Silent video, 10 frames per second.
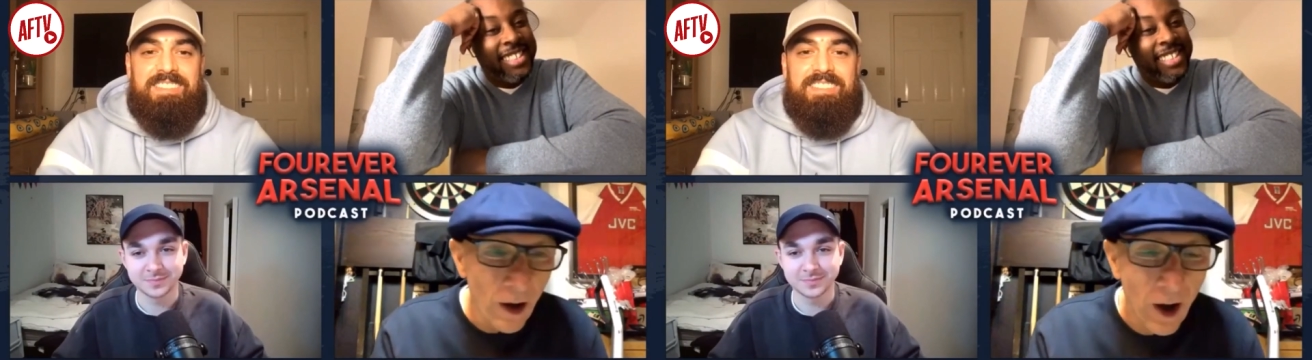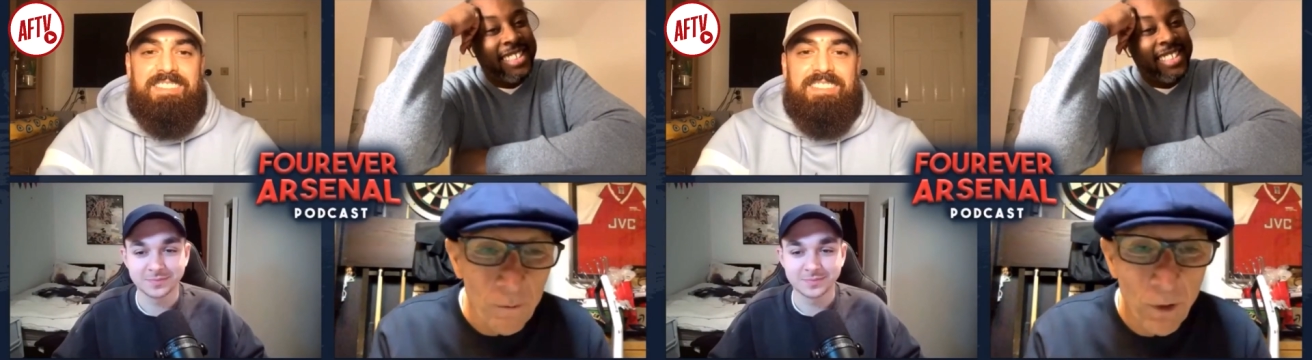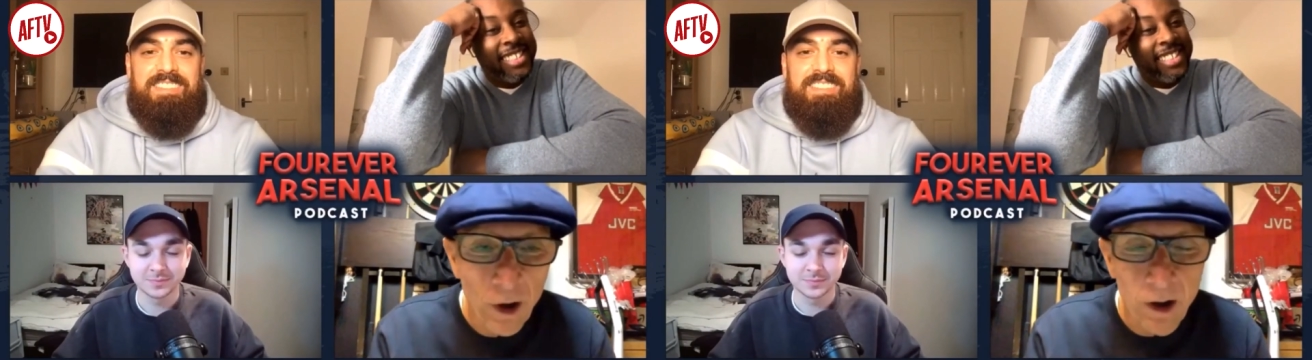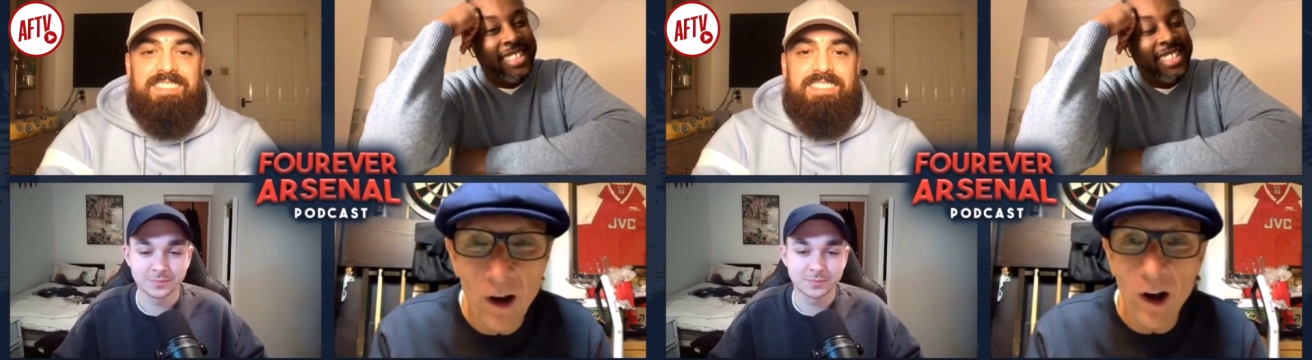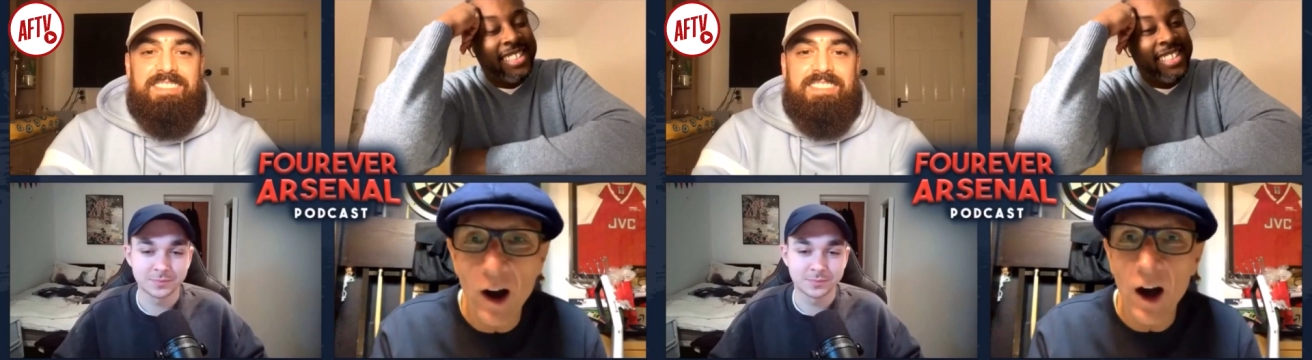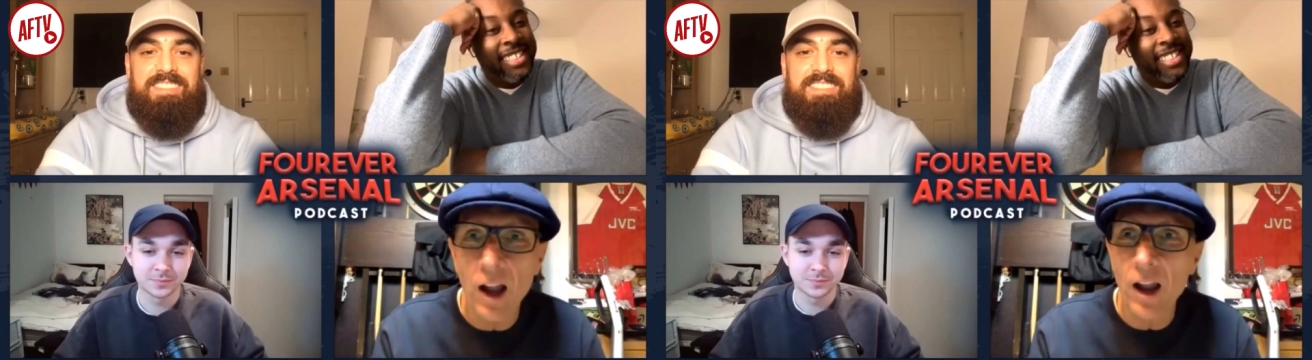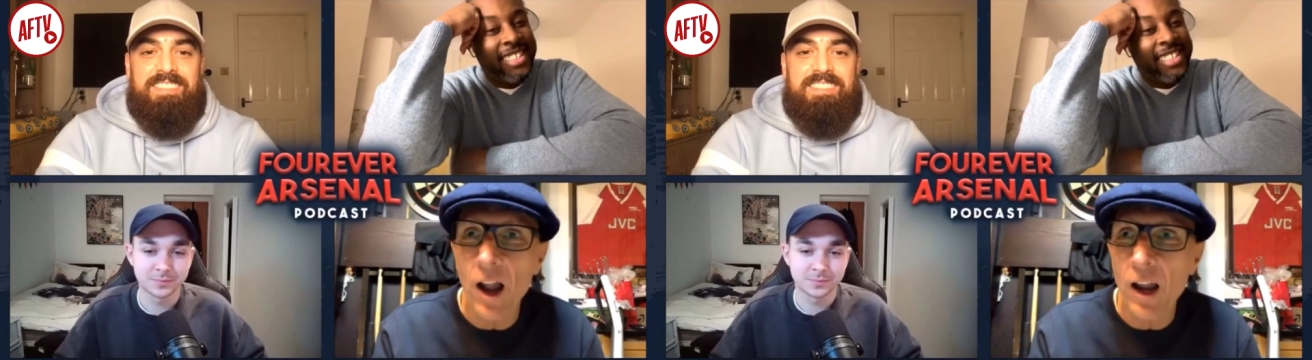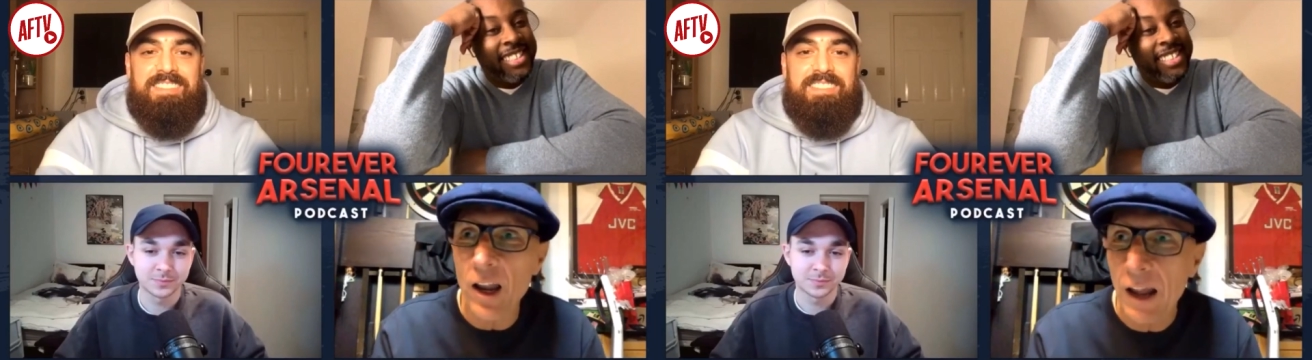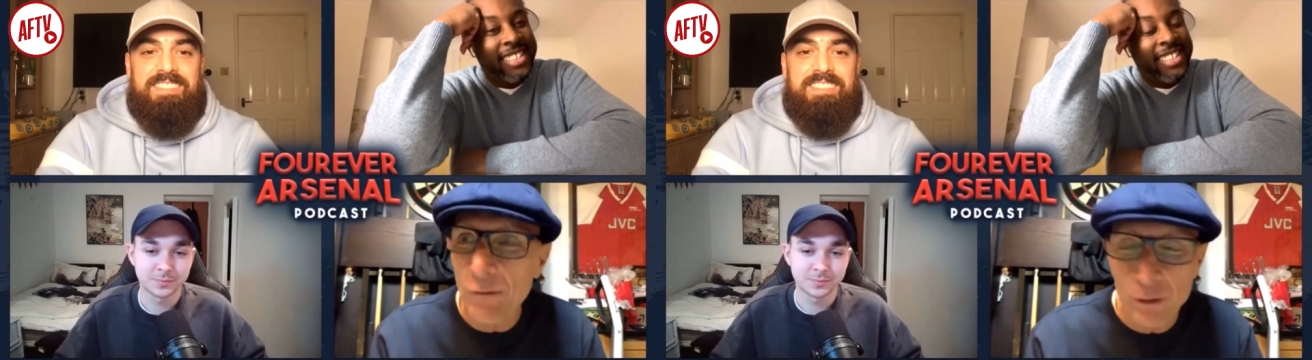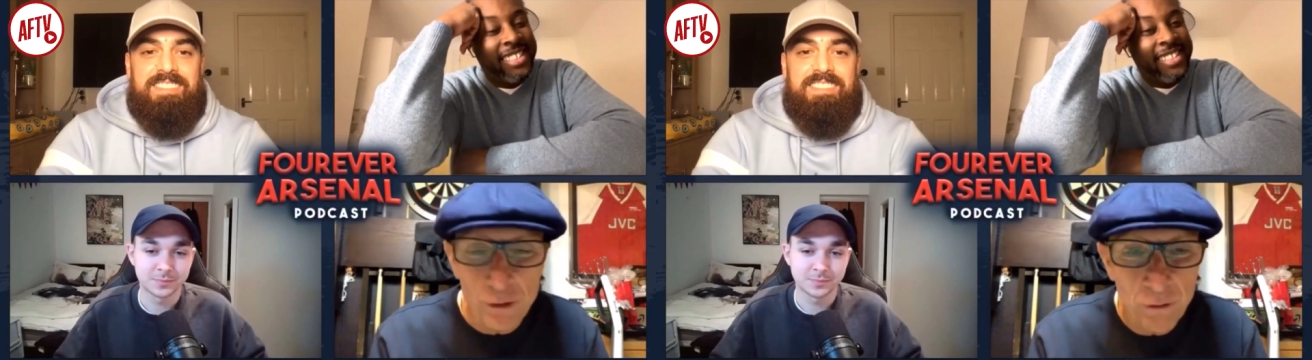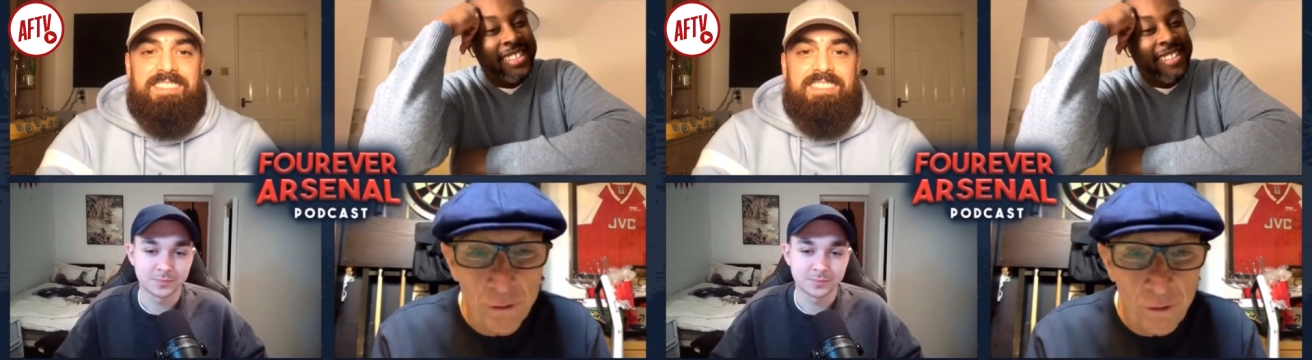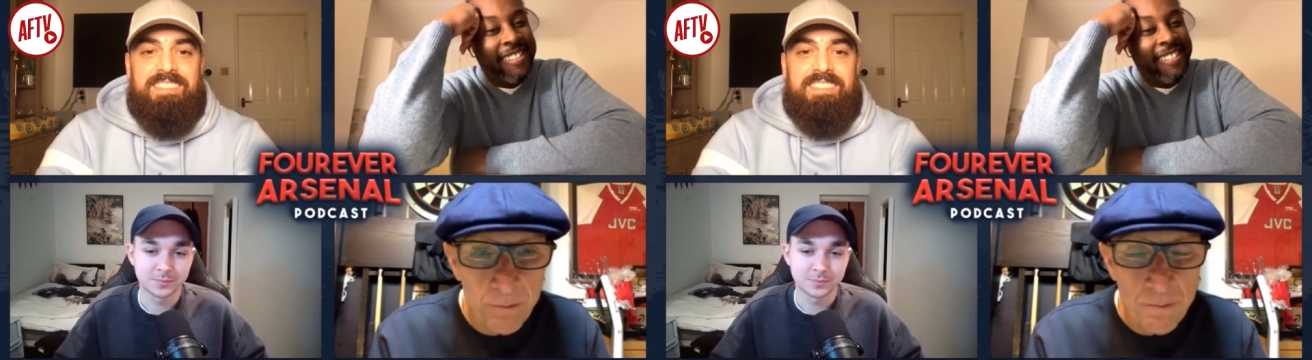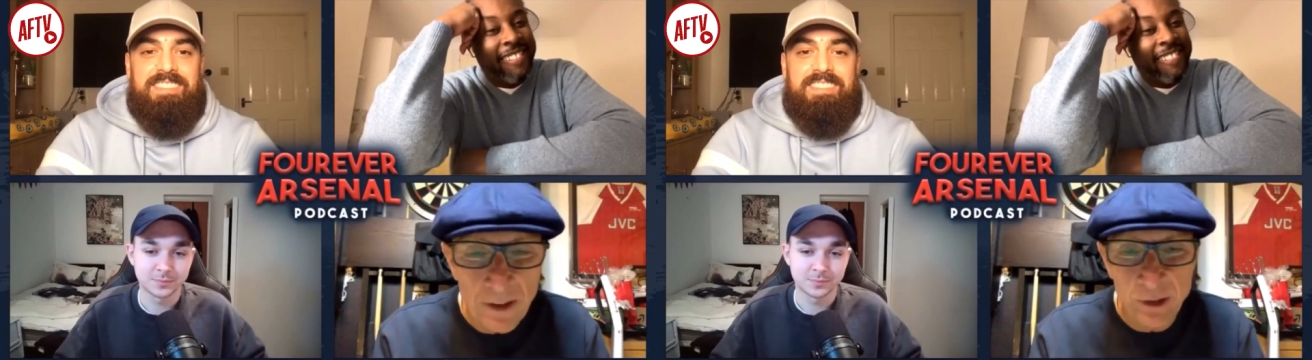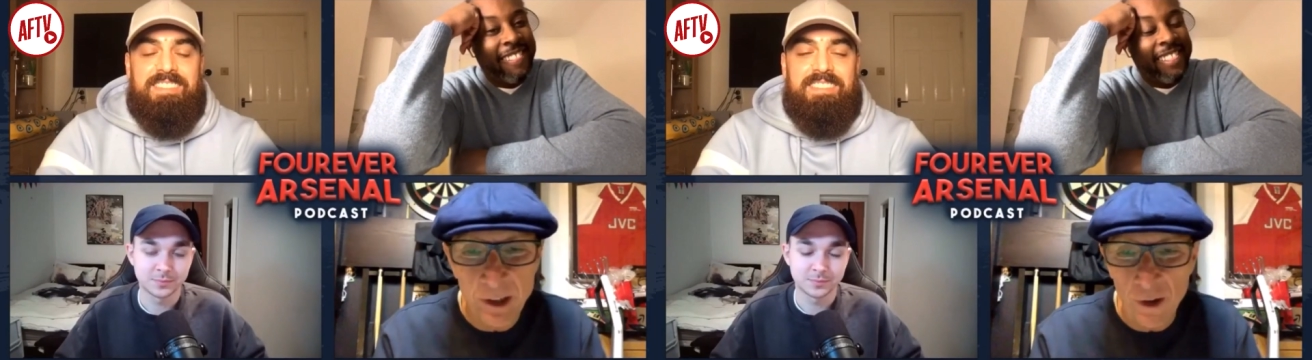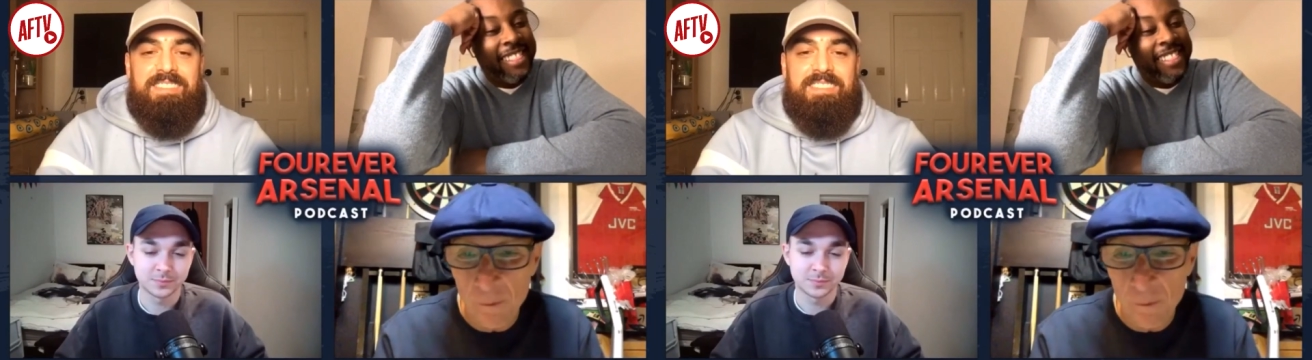Speaker 1: a, I'm not a a, a lover of Messi,